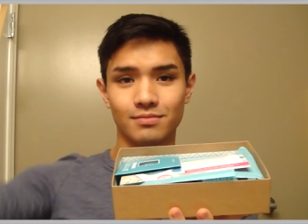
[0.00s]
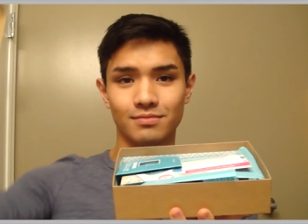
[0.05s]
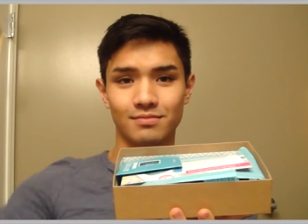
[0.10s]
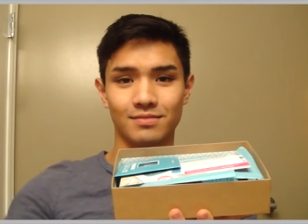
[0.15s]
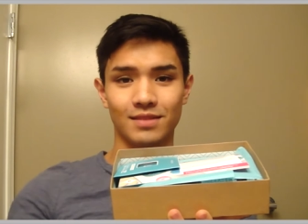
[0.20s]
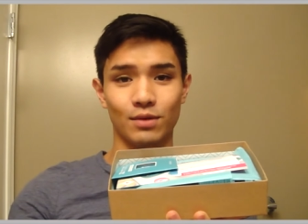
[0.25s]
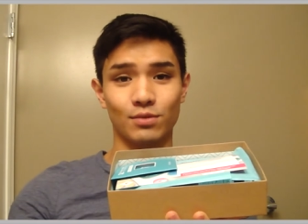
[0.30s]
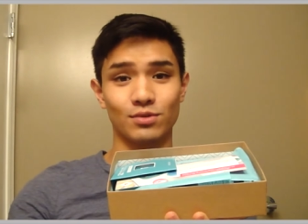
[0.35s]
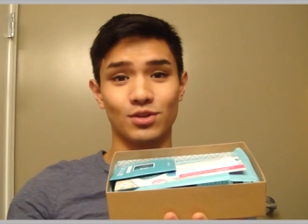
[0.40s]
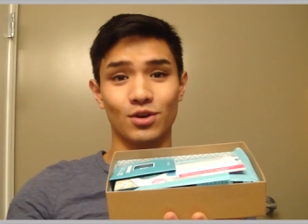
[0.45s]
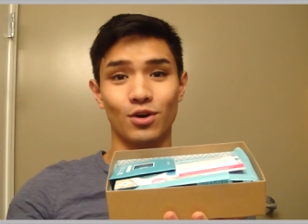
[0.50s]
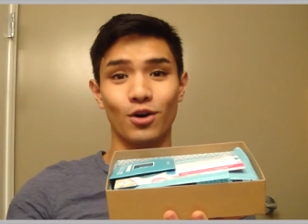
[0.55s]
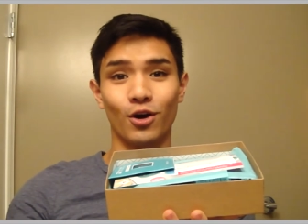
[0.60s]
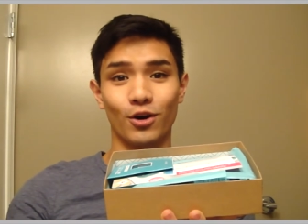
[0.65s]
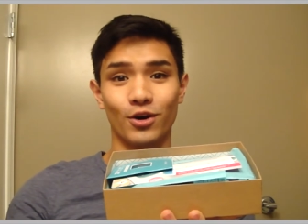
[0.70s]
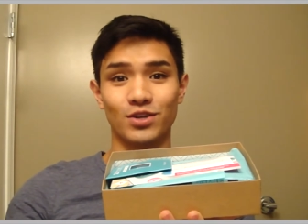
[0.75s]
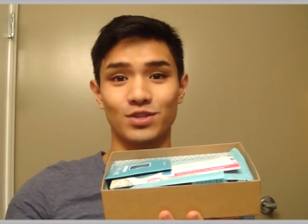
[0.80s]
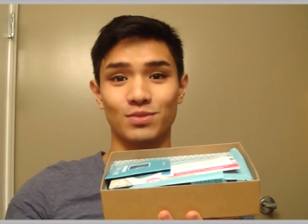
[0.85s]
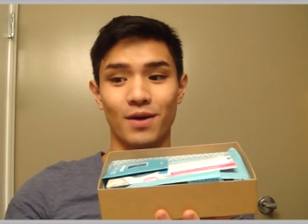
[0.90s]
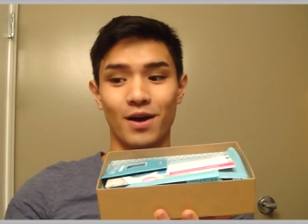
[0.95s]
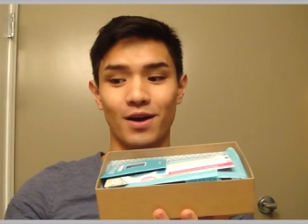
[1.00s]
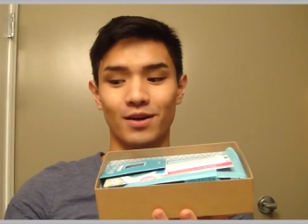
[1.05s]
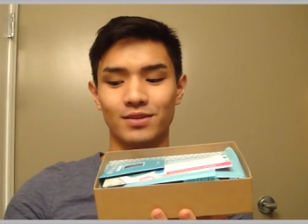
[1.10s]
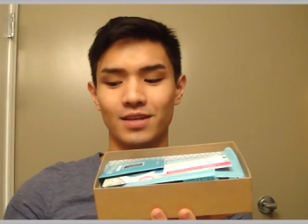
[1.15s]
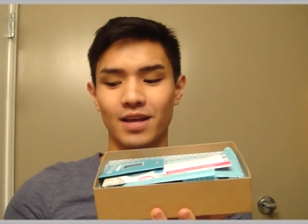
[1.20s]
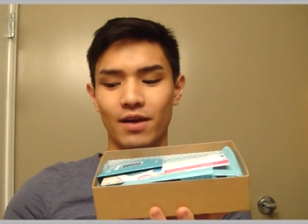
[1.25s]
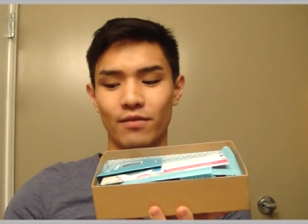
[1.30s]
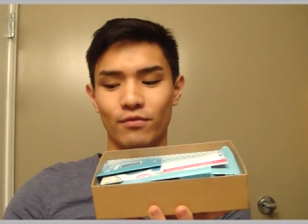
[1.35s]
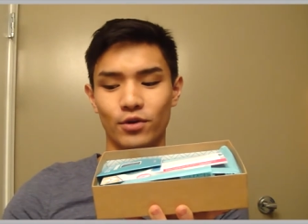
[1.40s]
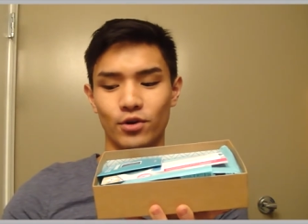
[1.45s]
That was the hardest box
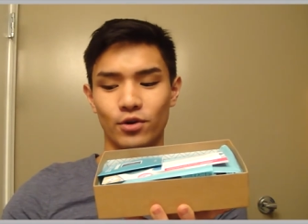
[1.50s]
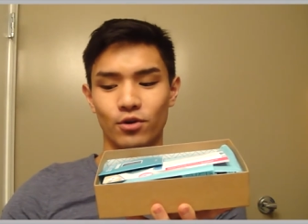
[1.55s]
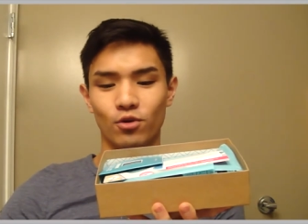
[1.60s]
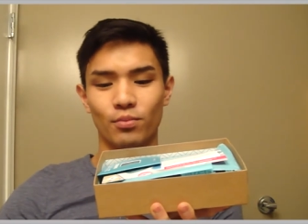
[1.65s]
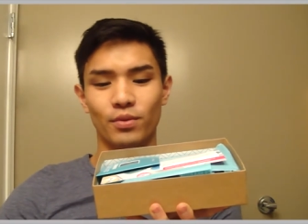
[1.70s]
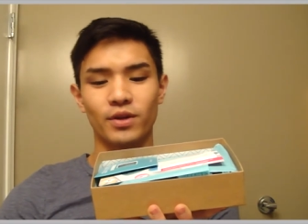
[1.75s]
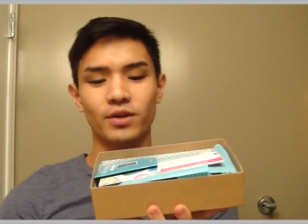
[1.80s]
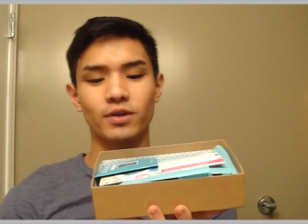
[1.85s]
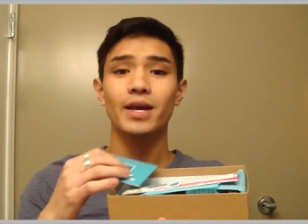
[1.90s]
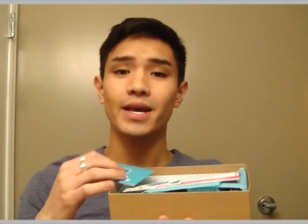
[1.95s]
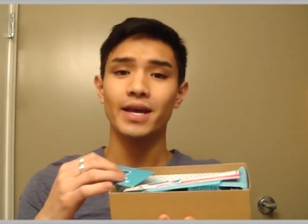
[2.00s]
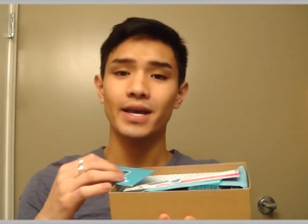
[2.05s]
ever to open.